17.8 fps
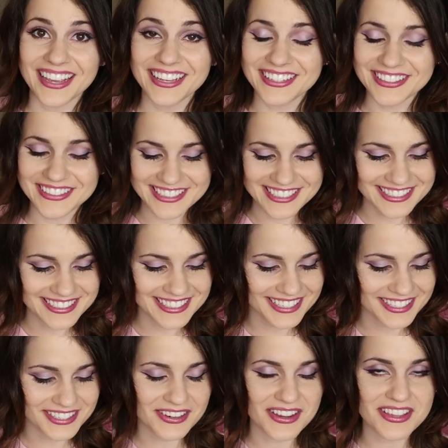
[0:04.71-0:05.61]
Hey
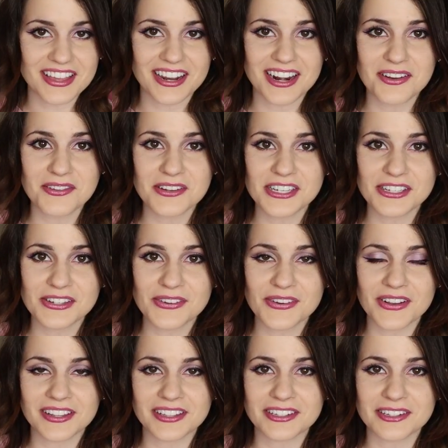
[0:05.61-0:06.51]
cuties, so I thought I would
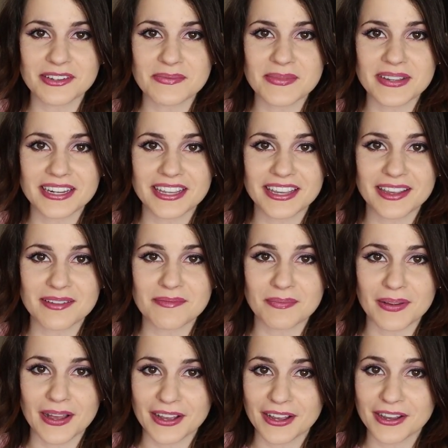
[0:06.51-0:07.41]
do a little mini
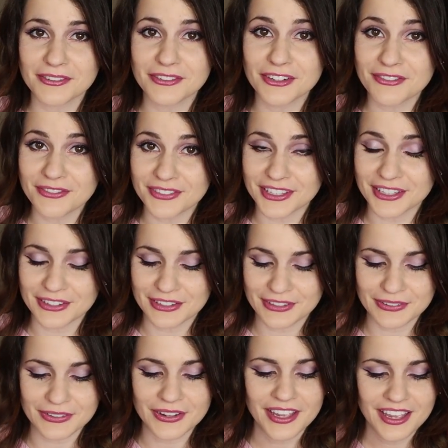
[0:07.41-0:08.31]
manga
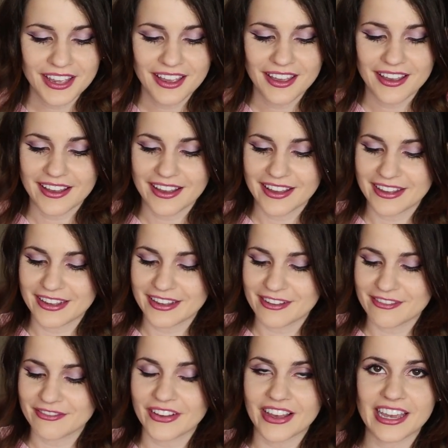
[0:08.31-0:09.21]
review
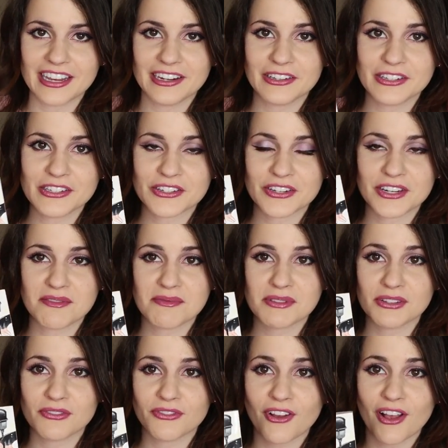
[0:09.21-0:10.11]
of Idle
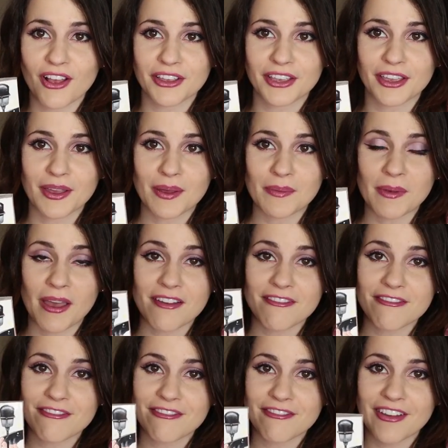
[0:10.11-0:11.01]
Dreams Volume
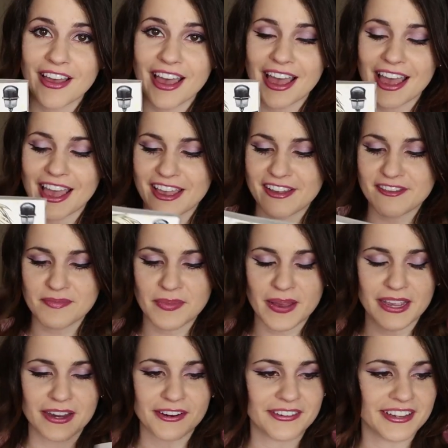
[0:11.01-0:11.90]
5
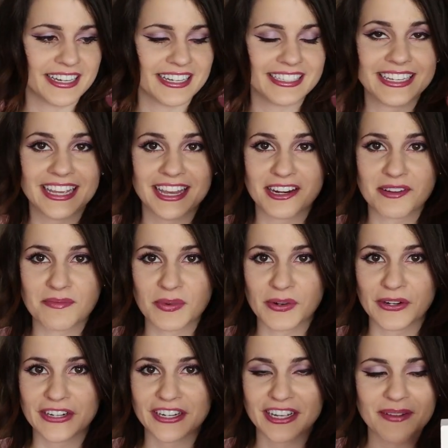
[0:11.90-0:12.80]
by Irina
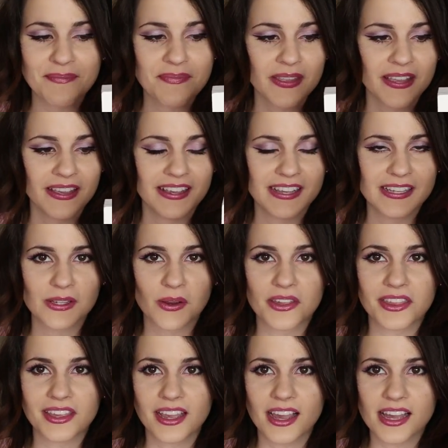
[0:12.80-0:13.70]
Tanimura. So
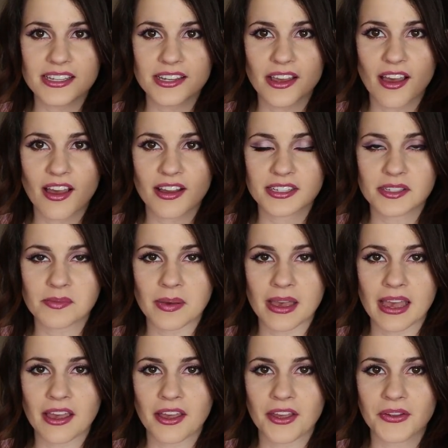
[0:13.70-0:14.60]
I think I talked
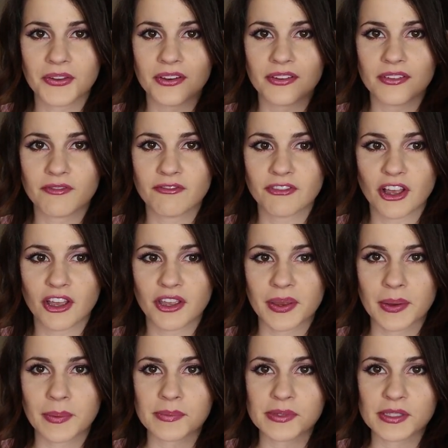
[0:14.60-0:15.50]
about
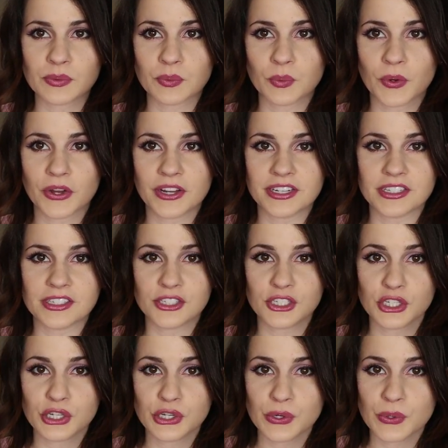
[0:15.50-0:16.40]
Volumes 1
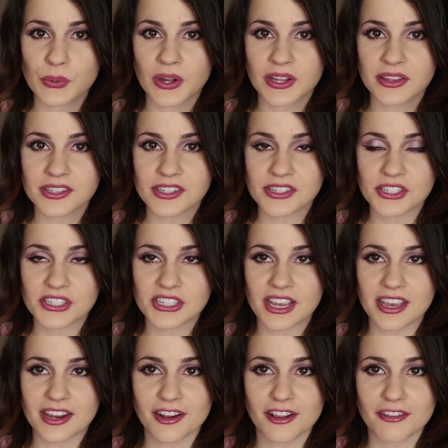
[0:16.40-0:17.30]
and 2 on
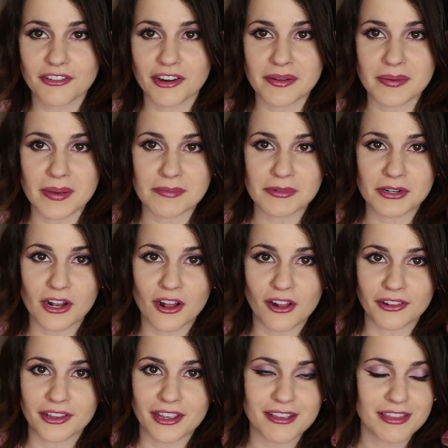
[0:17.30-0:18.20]
this channel. If I remember,
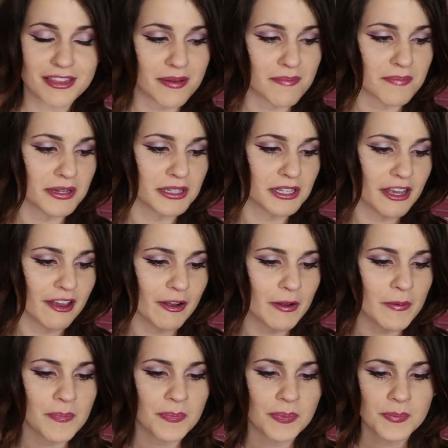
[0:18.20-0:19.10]
I'll link them
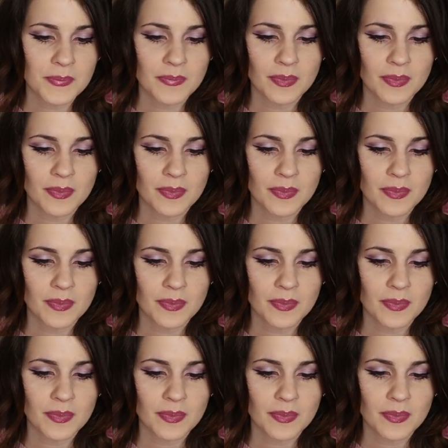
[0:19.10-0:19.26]
below.